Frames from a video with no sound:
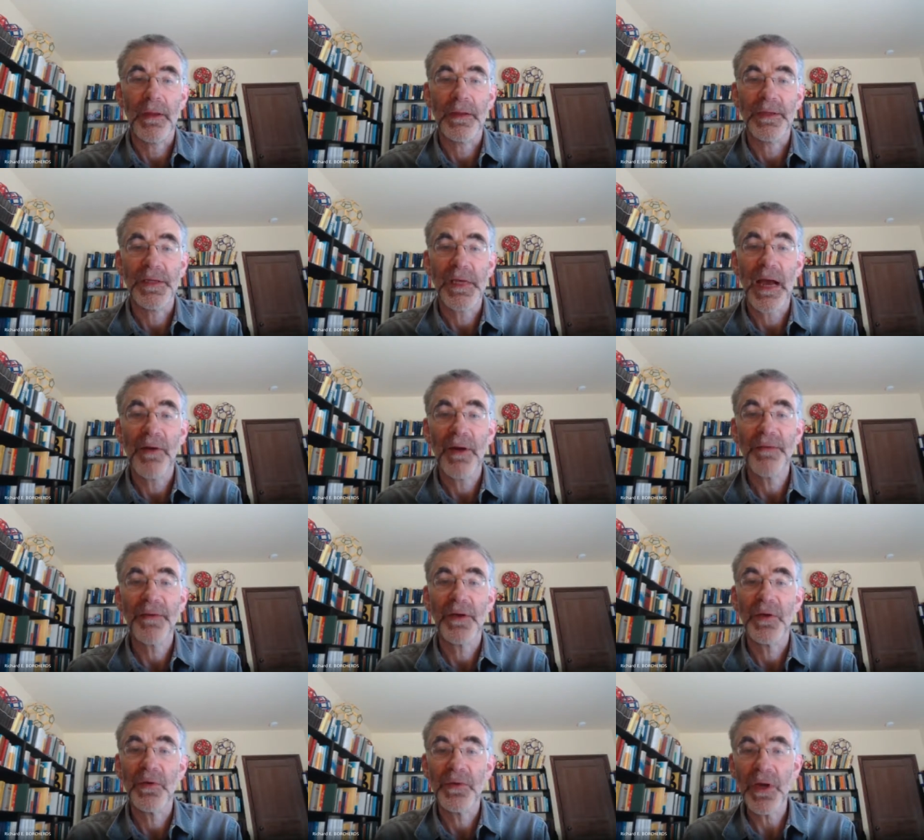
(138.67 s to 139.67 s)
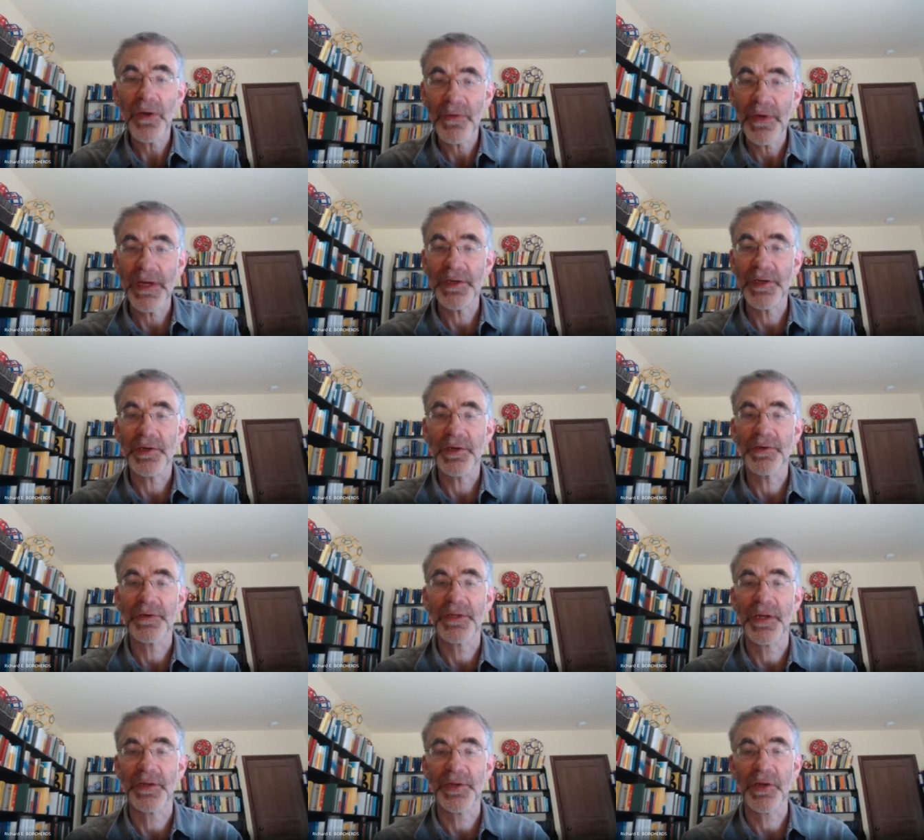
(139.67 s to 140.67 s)
however, you don't need to do
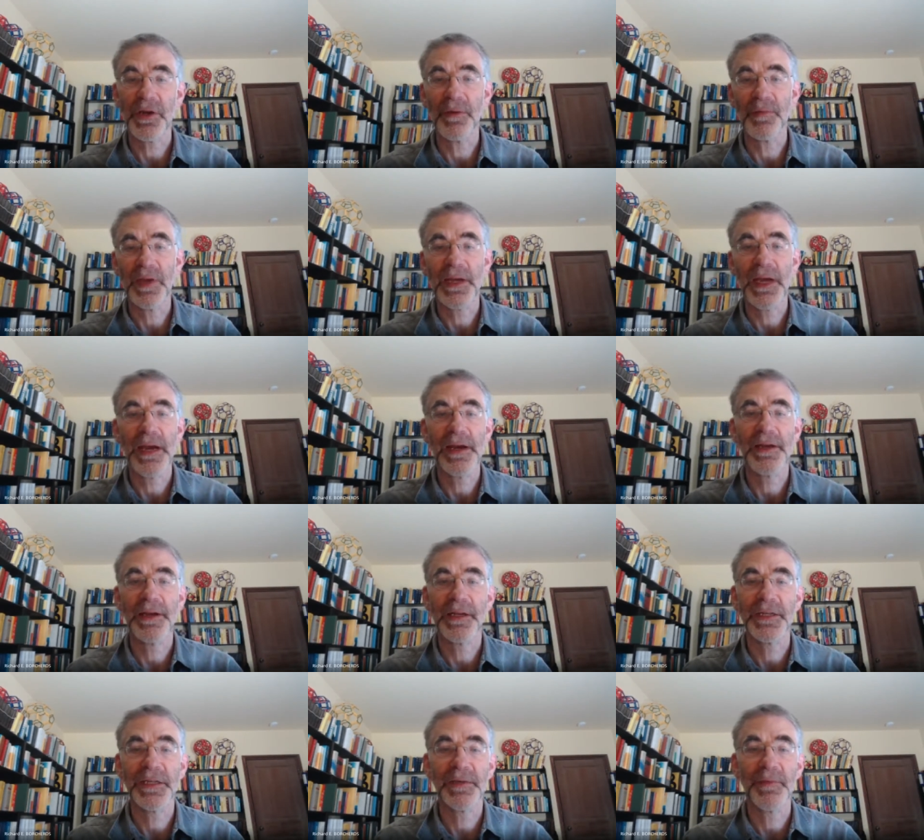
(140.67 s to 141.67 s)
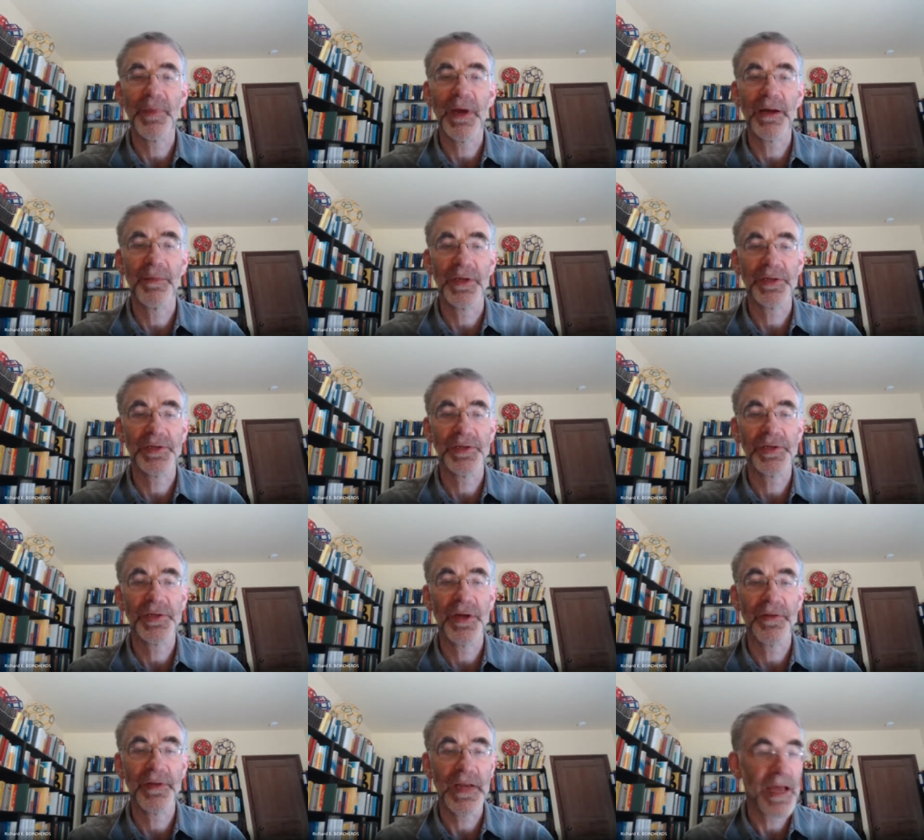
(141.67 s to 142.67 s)
such complicated experiments to
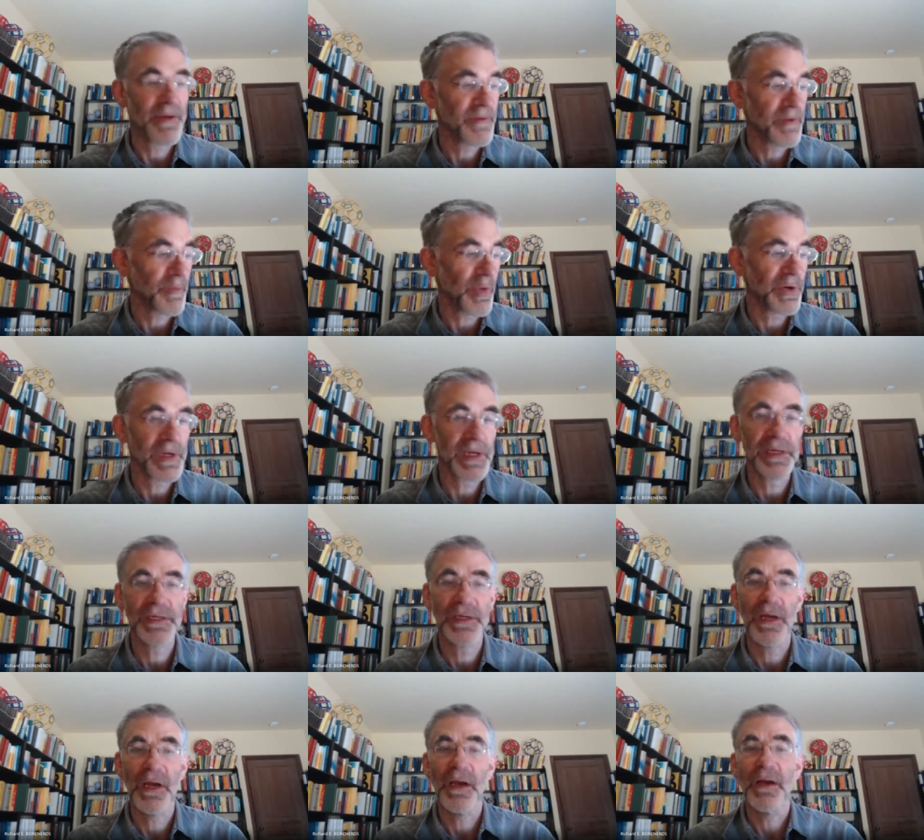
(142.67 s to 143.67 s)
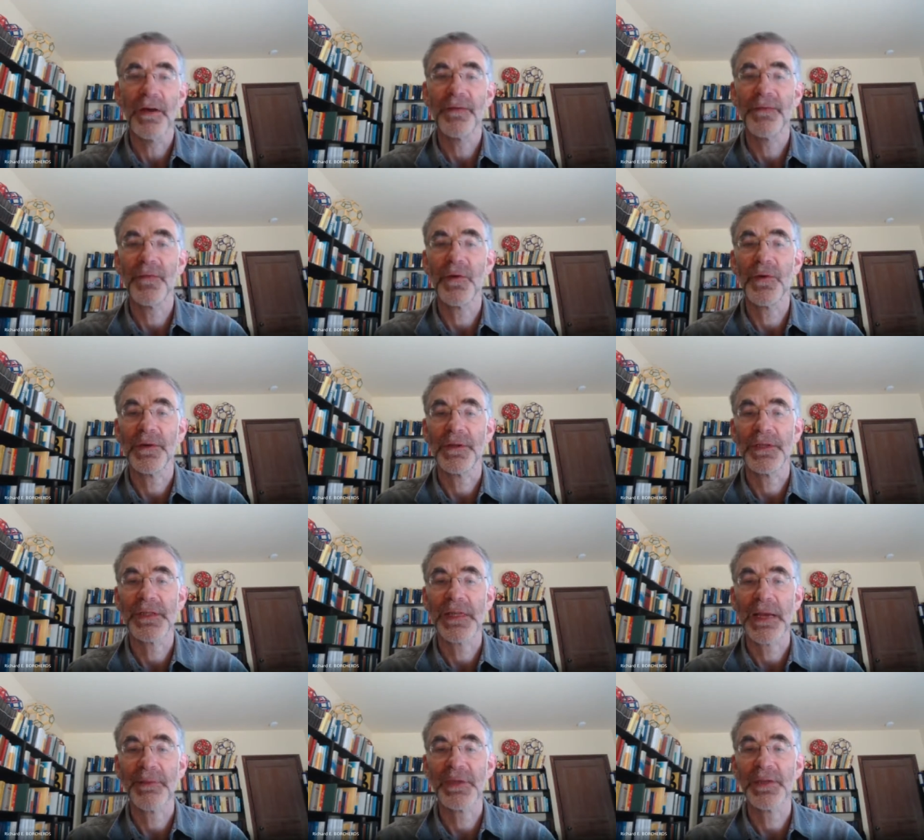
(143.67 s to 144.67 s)
show that heavy bodies fall at the
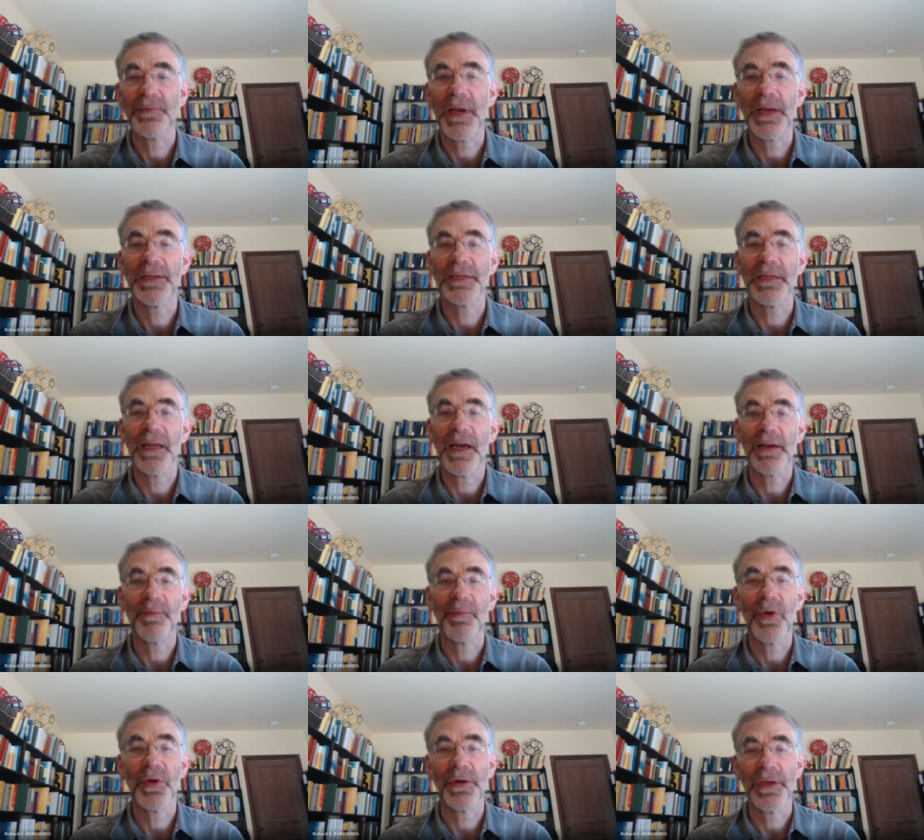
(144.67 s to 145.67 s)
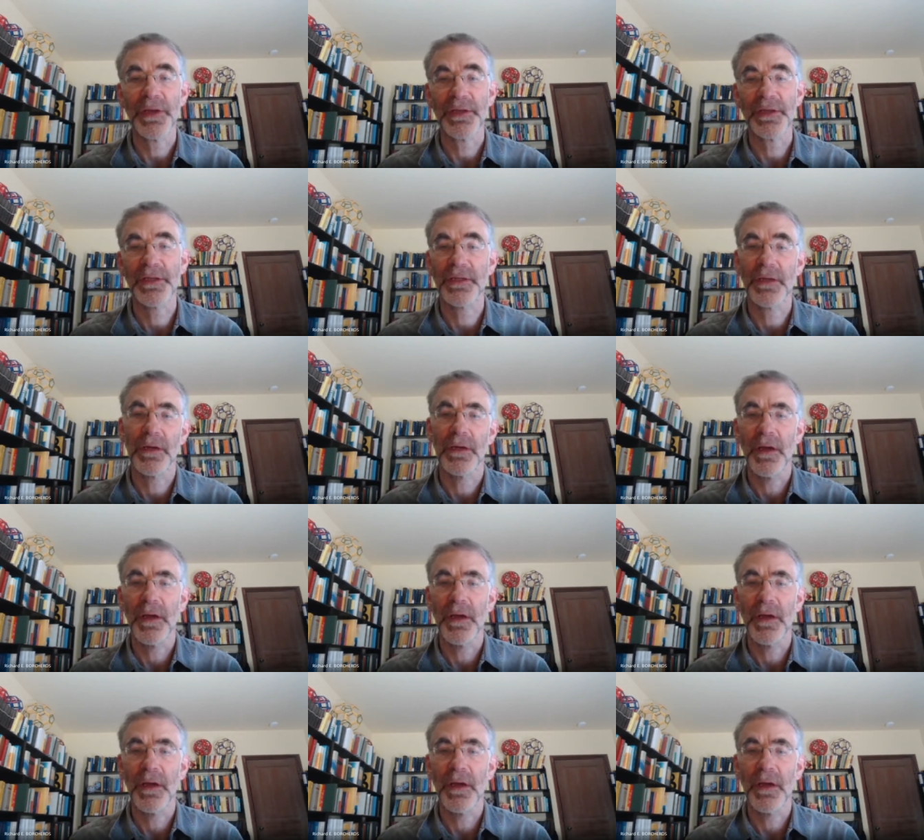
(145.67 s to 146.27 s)
same speed as light bodies.